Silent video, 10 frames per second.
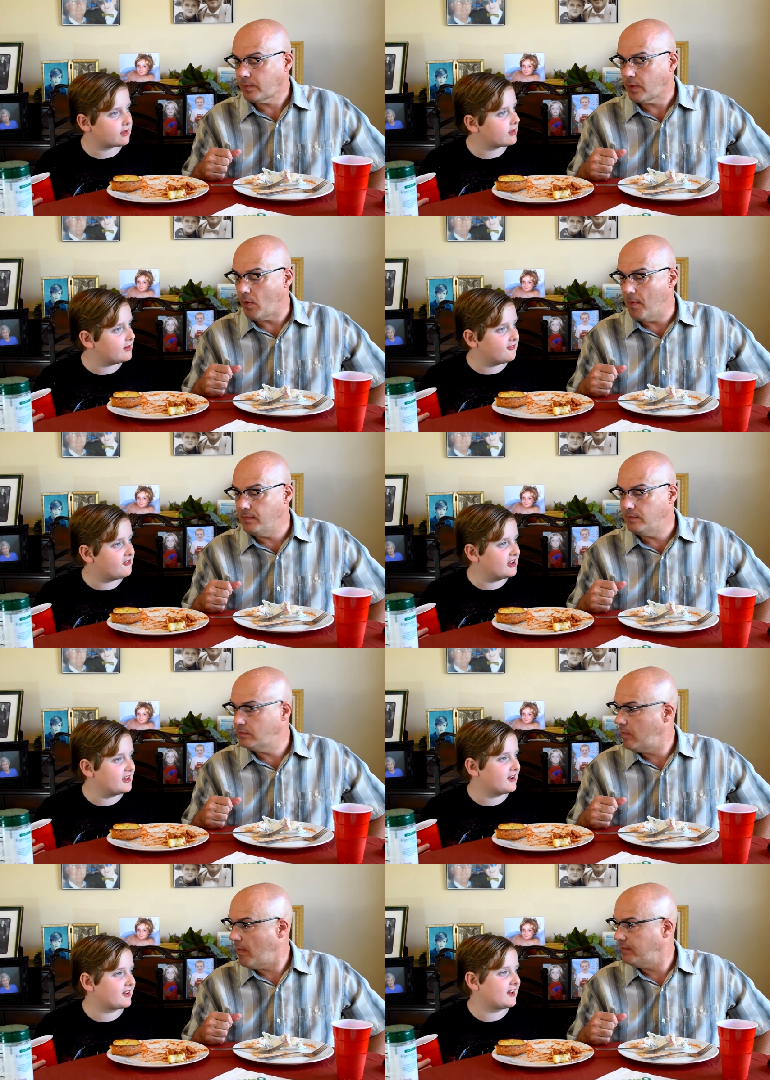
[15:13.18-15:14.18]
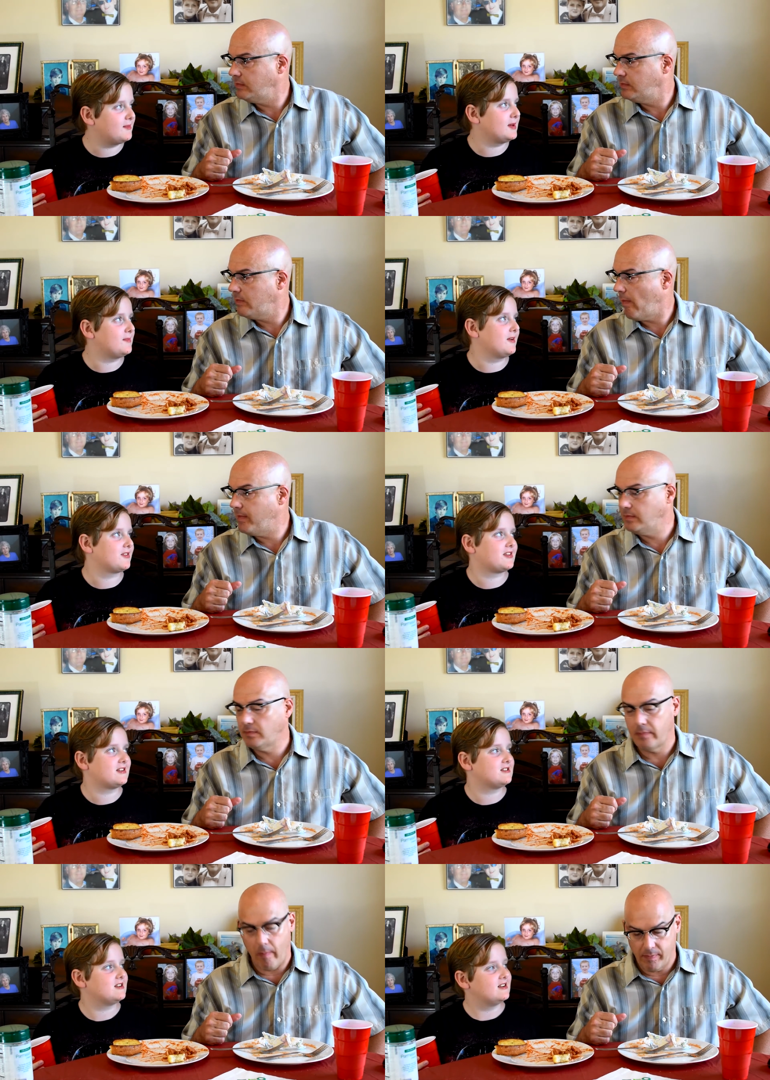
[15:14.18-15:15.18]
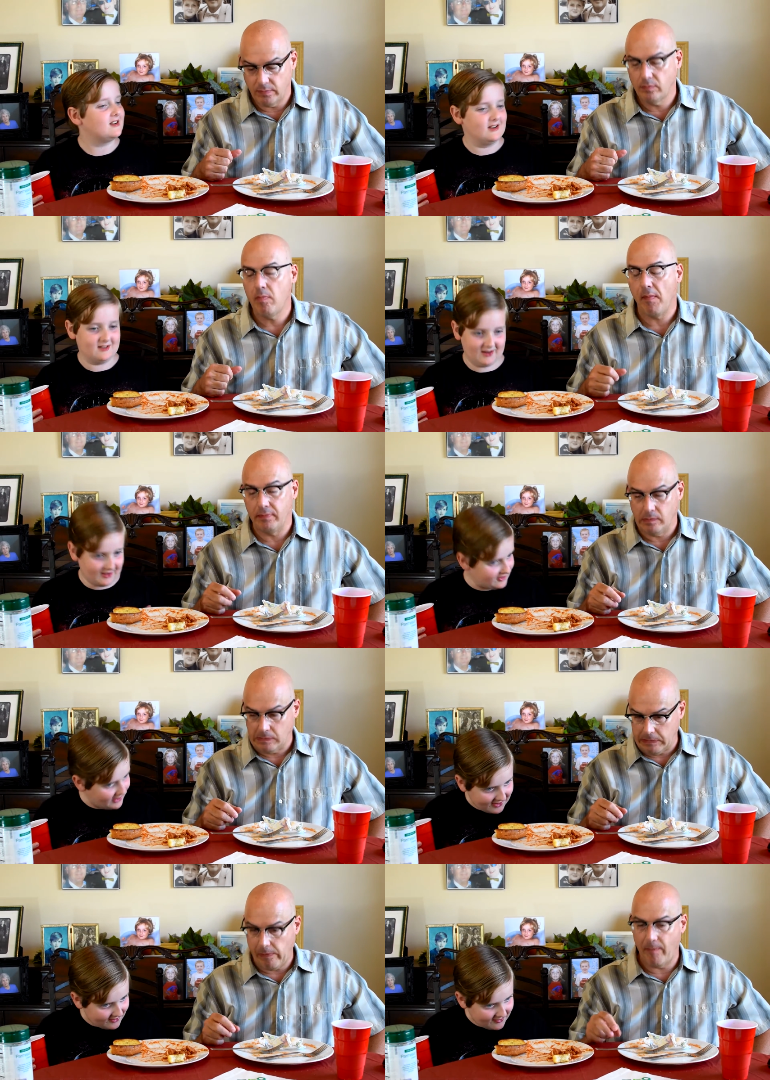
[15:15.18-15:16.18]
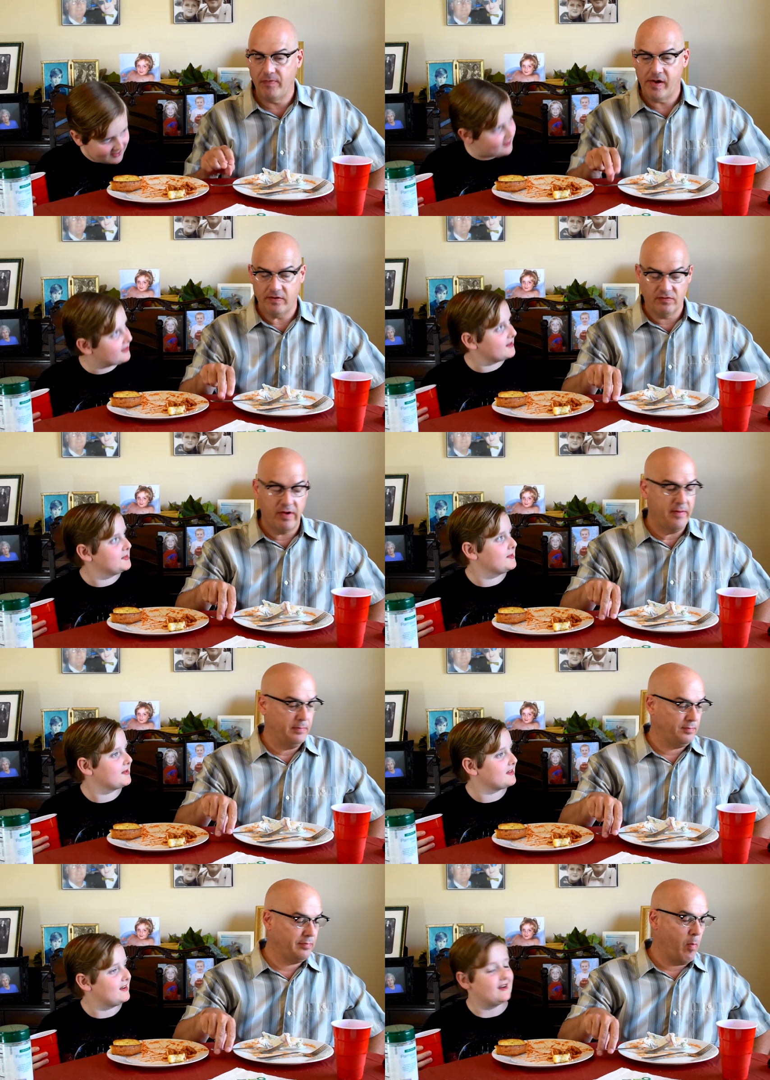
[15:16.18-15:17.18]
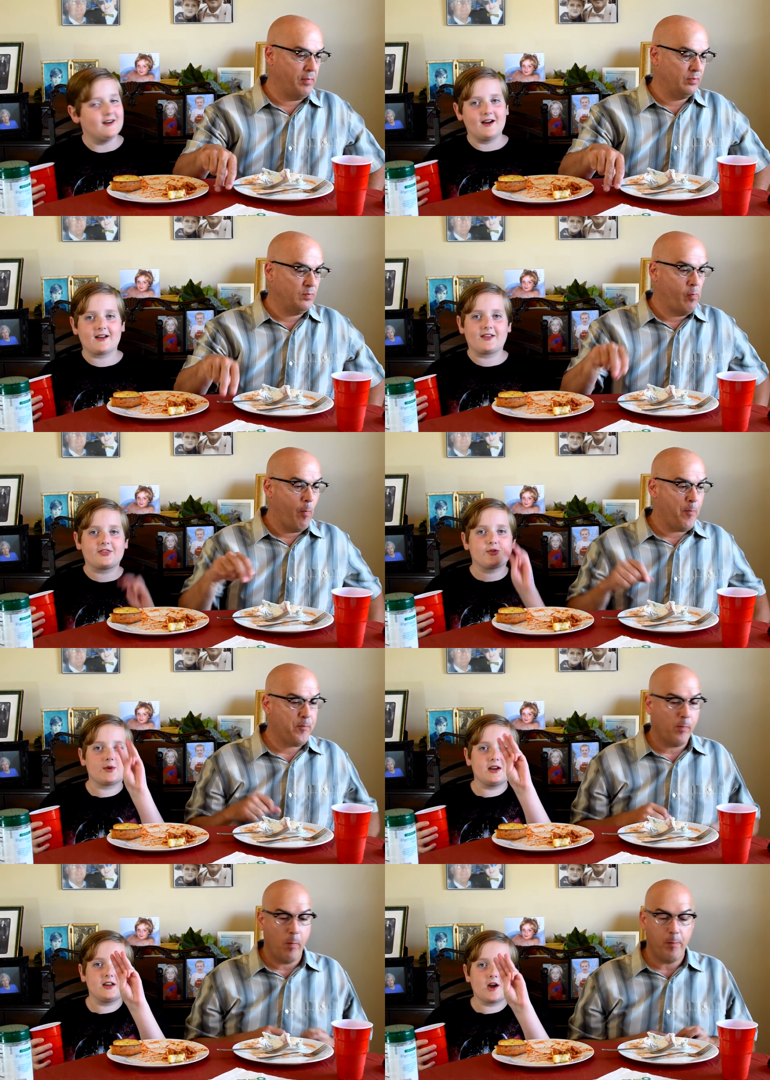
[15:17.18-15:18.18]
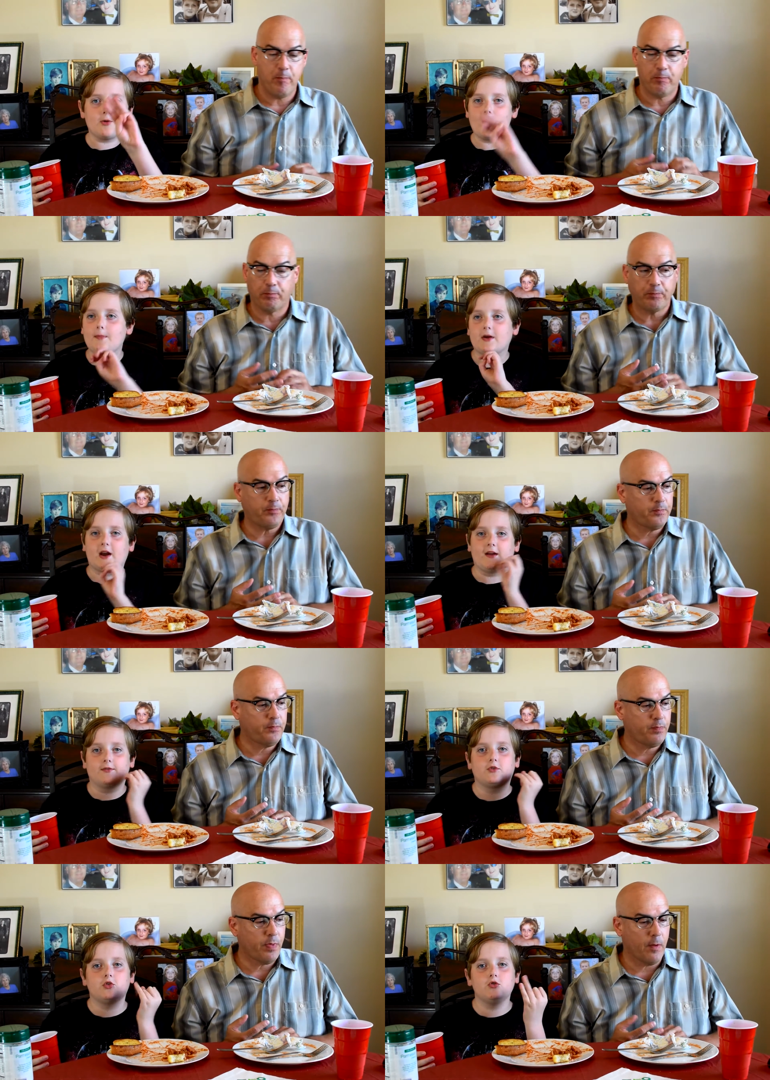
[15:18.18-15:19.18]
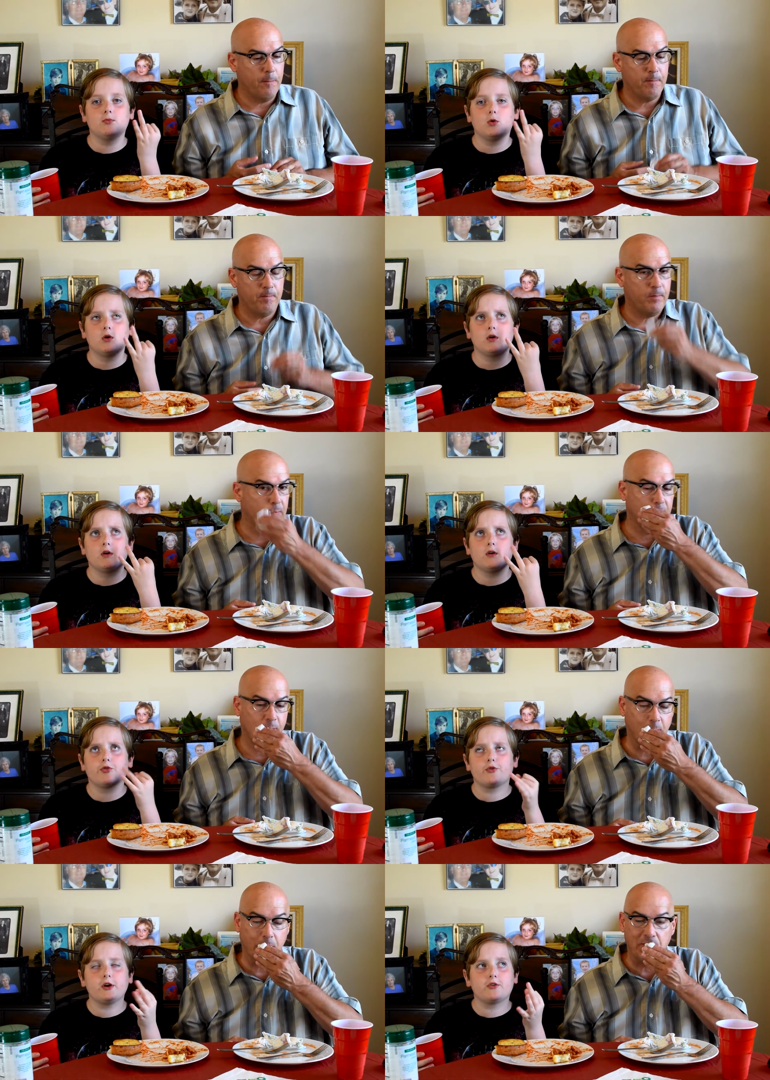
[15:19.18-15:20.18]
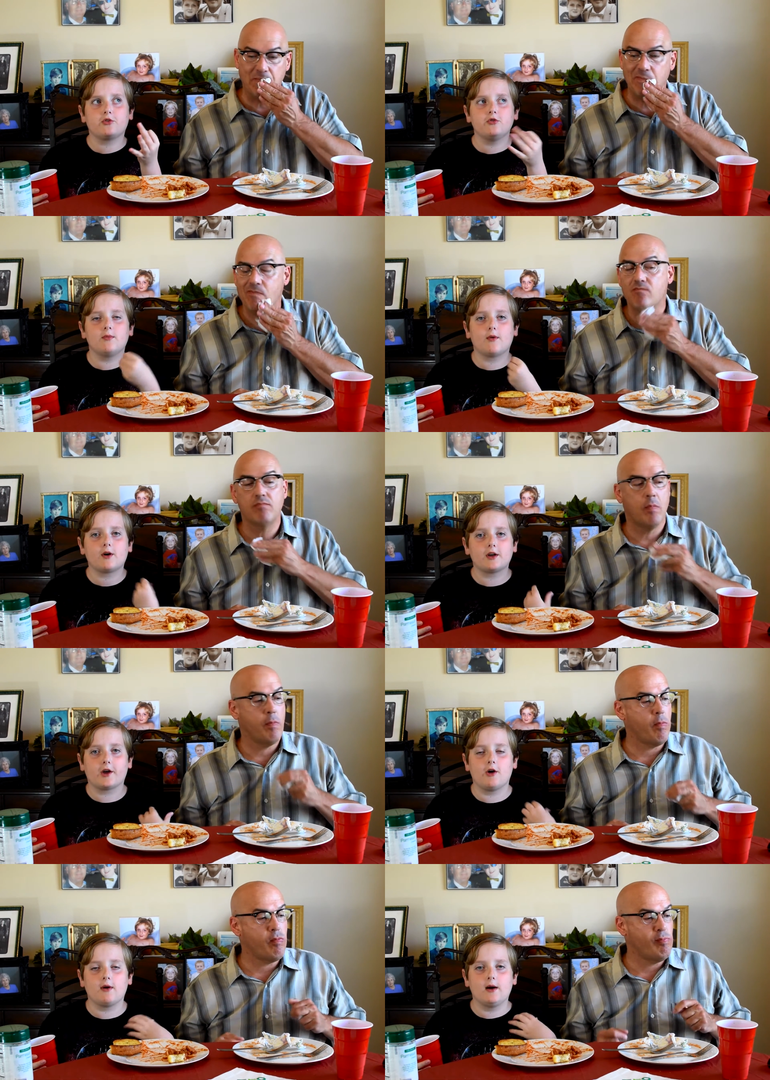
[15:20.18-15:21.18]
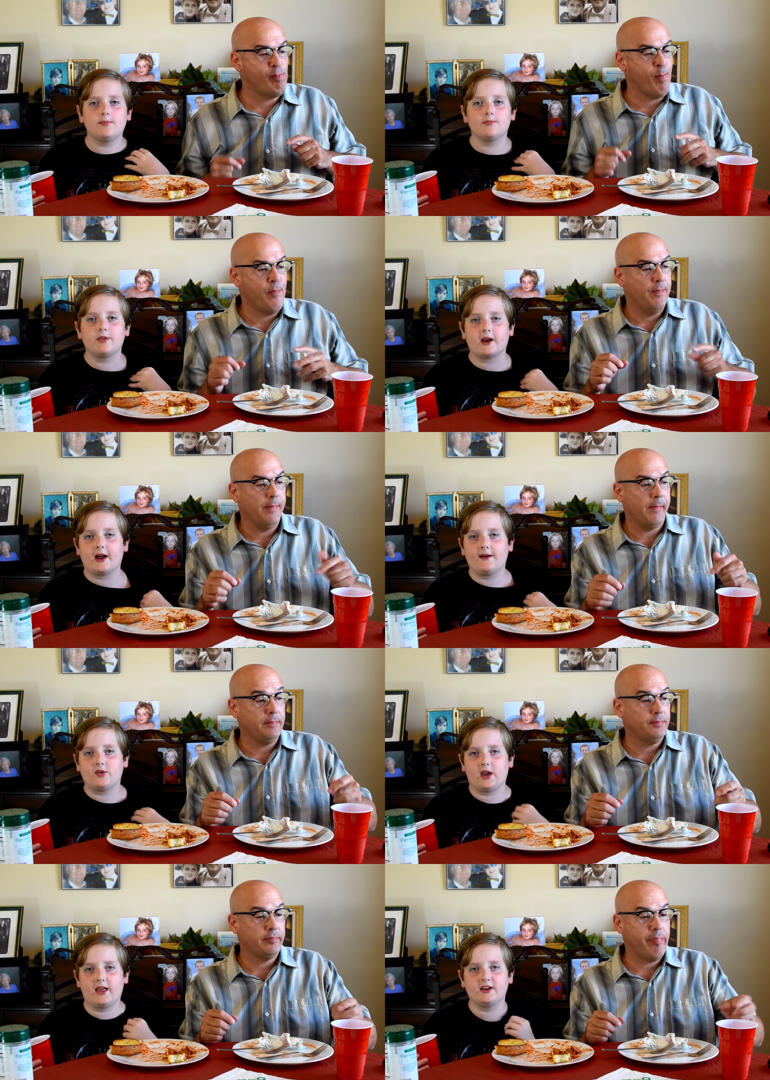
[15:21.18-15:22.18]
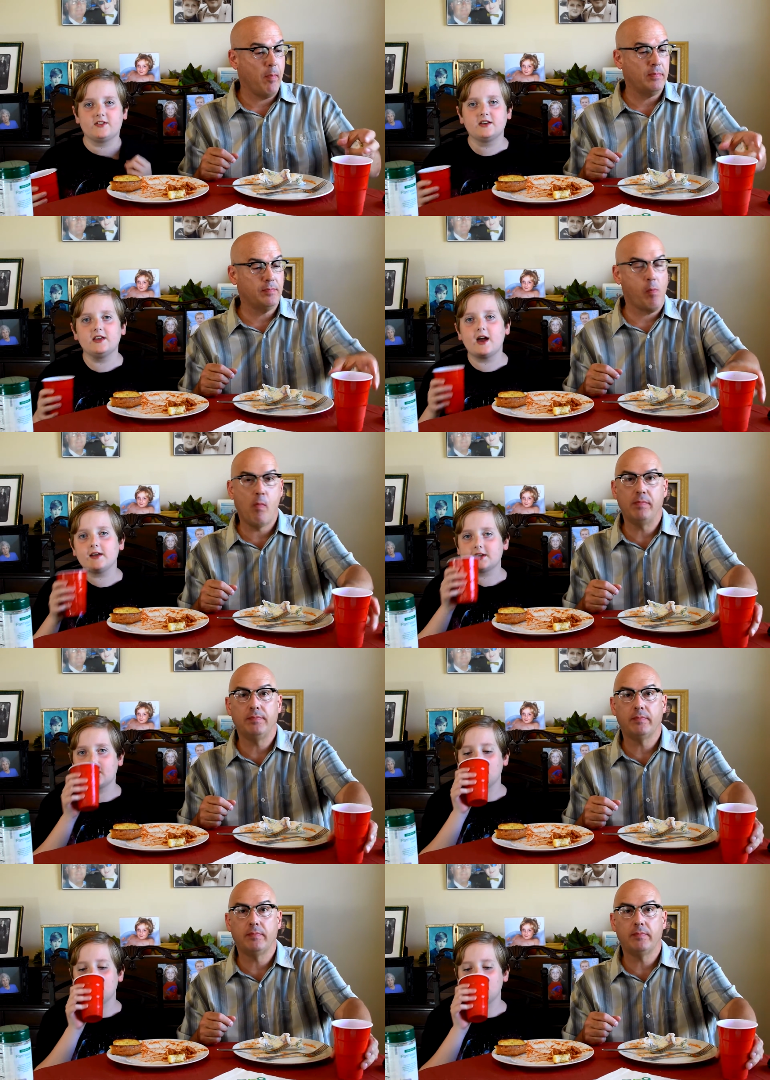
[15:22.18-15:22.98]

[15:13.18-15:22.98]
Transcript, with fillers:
Speaker 1: a video can be posting. Next day a video is going to be posting. I got three to go up, and I have two more, three or two more to go up that I haven't edited yet.